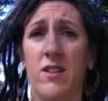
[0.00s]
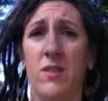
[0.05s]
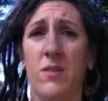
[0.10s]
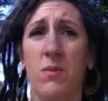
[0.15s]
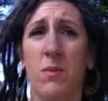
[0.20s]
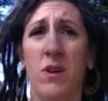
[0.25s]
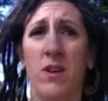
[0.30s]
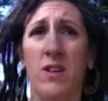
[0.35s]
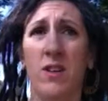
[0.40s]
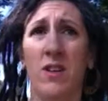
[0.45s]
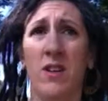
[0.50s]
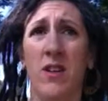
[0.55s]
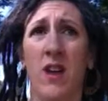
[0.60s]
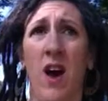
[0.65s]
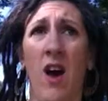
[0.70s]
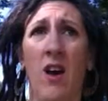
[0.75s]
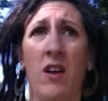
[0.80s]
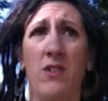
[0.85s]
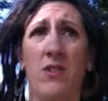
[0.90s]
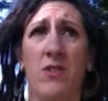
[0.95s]
To want to
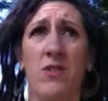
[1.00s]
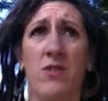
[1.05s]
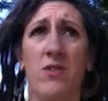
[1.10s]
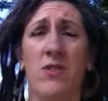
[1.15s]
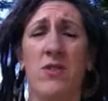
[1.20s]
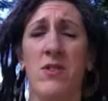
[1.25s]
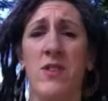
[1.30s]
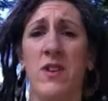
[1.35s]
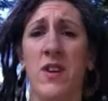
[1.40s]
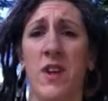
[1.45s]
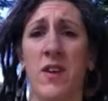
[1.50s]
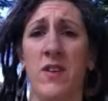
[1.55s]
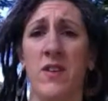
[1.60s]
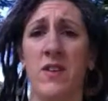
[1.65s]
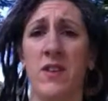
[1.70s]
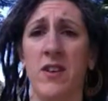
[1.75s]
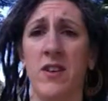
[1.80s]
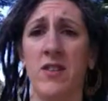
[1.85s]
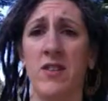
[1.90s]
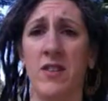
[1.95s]
not choose to
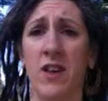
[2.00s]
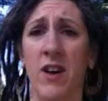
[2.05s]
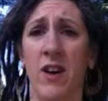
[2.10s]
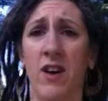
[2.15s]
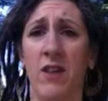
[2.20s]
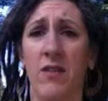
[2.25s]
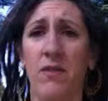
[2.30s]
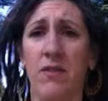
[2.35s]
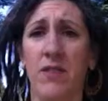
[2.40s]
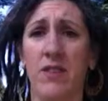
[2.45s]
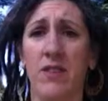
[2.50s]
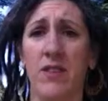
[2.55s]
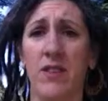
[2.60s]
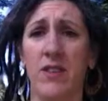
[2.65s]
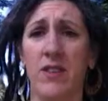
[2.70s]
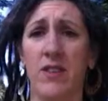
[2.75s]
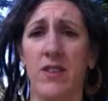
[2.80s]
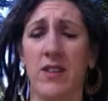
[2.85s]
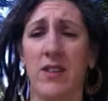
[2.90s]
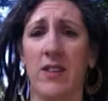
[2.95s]
nourish ourselves,
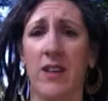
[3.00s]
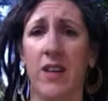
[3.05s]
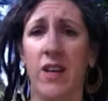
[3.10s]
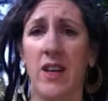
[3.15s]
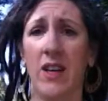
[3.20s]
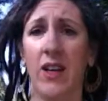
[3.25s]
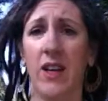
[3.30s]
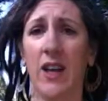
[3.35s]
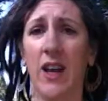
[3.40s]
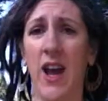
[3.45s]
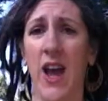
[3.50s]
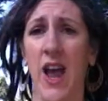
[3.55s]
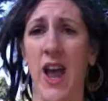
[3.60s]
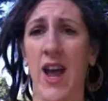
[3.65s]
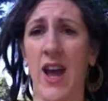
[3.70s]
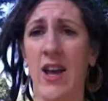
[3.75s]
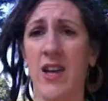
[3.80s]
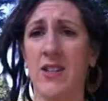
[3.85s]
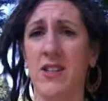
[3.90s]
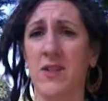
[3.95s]

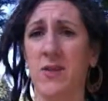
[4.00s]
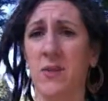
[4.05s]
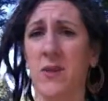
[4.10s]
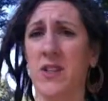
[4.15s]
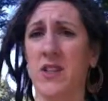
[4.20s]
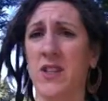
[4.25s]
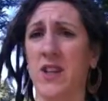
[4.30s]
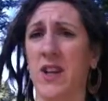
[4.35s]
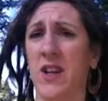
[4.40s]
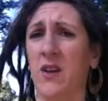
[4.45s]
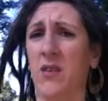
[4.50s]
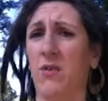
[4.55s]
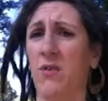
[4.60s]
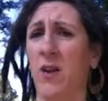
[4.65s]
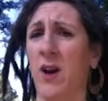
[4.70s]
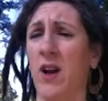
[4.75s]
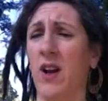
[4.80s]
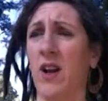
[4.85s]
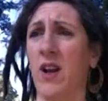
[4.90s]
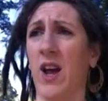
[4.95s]
and to want to kind
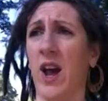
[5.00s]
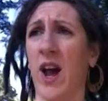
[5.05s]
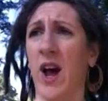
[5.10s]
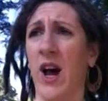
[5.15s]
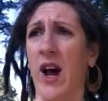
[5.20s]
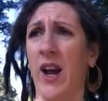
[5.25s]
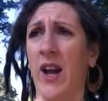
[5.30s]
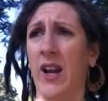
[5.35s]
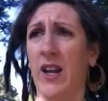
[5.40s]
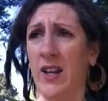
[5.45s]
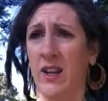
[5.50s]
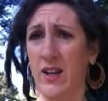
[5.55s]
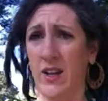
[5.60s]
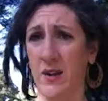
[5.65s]
of run, hide,